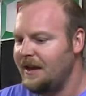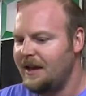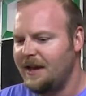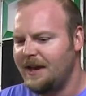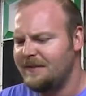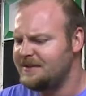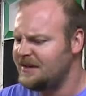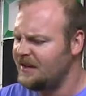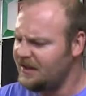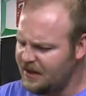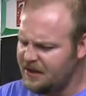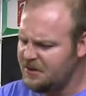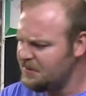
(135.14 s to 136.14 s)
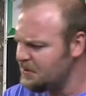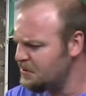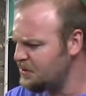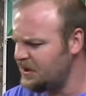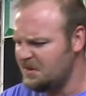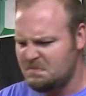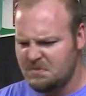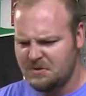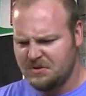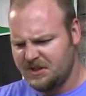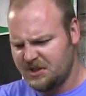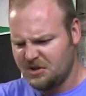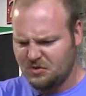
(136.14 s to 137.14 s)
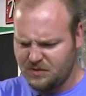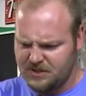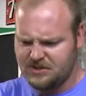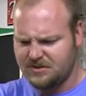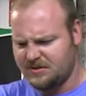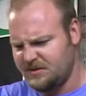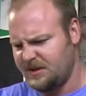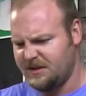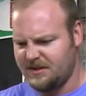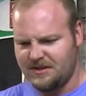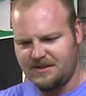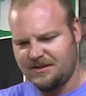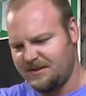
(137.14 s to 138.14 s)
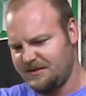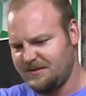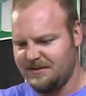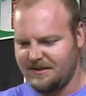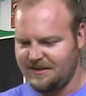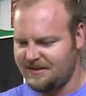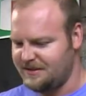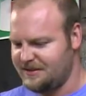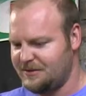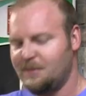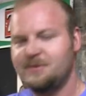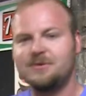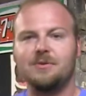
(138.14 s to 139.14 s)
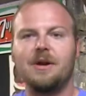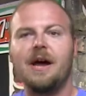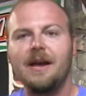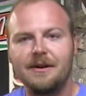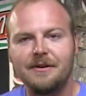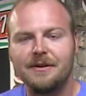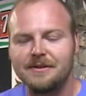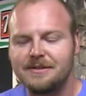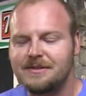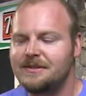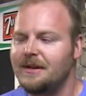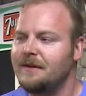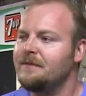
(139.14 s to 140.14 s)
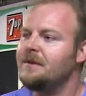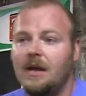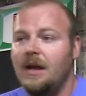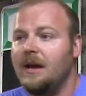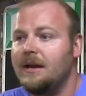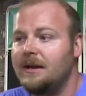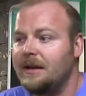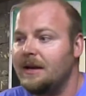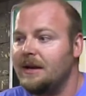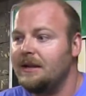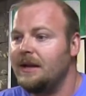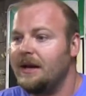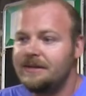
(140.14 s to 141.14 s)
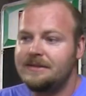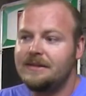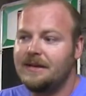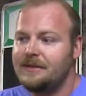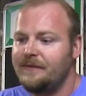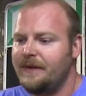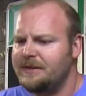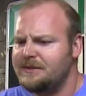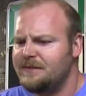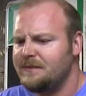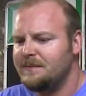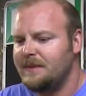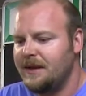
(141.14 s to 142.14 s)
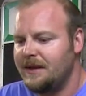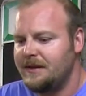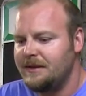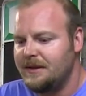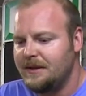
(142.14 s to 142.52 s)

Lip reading: And I was kind of like, oh, it'd be cool to like build like a creature, like a sculptural guy out of all this stuff. And I got a lot of satisfaction from that.